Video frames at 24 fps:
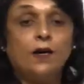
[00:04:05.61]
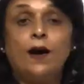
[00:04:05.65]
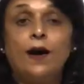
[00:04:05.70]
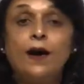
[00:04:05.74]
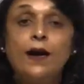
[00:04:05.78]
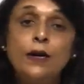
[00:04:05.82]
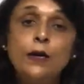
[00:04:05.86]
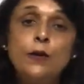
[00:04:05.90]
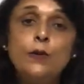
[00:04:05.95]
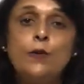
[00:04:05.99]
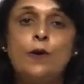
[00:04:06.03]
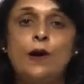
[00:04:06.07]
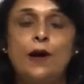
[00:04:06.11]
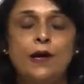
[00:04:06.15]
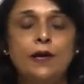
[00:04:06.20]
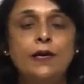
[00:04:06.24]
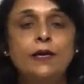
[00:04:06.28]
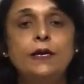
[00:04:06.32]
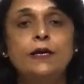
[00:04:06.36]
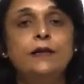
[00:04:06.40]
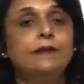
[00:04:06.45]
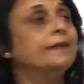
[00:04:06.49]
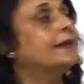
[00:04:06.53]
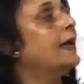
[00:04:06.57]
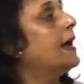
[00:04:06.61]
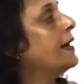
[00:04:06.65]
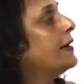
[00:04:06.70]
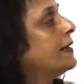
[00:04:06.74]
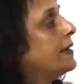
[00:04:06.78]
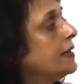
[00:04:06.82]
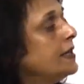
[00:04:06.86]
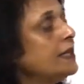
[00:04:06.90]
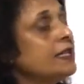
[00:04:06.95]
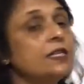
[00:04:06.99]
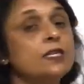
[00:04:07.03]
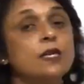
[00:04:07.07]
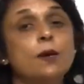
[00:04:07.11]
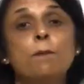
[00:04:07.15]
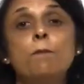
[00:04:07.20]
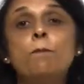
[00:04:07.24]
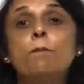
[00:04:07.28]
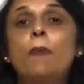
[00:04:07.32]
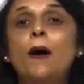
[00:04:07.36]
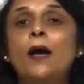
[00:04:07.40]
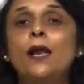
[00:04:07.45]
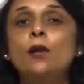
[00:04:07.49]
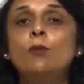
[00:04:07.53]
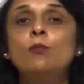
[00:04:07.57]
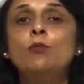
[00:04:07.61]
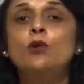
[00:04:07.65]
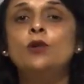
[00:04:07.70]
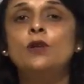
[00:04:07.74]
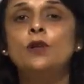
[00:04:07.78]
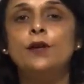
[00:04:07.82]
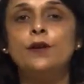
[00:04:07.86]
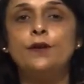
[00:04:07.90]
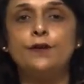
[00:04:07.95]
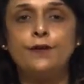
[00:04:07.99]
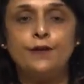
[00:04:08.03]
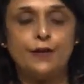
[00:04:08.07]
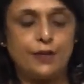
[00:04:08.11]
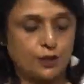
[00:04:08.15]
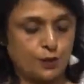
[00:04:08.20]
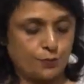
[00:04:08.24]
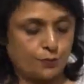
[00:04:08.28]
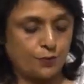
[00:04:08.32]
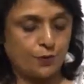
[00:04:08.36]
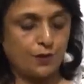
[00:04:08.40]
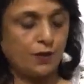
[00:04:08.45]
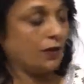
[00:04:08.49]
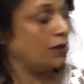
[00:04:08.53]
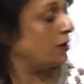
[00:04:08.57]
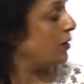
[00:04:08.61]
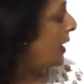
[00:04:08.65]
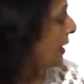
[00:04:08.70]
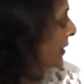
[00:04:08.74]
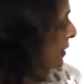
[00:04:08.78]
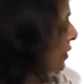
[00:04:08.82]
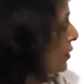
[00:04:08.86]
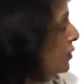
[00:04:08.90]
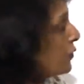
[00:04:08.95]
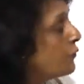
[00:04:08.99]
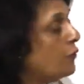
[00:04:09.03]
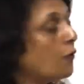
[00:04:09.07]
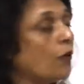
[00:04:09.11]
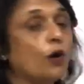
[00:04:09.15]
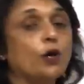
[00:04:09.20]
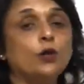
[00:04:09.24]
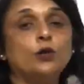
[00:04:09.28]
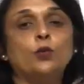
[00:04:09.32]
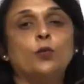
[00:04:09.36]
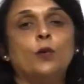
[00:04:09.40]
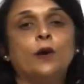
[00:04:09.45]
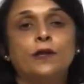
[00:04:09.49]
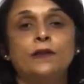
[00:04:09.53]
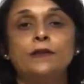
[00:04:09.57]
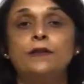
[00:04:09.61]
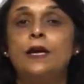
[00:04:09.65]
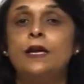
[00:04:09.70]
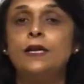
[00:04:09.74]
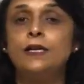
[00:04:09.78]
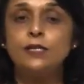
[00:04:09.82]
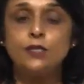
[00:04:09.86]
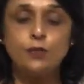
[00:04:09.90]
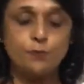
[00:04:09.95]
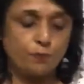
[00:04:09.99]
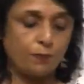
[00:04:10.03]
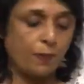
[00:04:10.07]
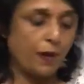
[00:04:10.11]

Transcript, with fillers: third one, that is pulmonary respiration, rather the fourth one, that is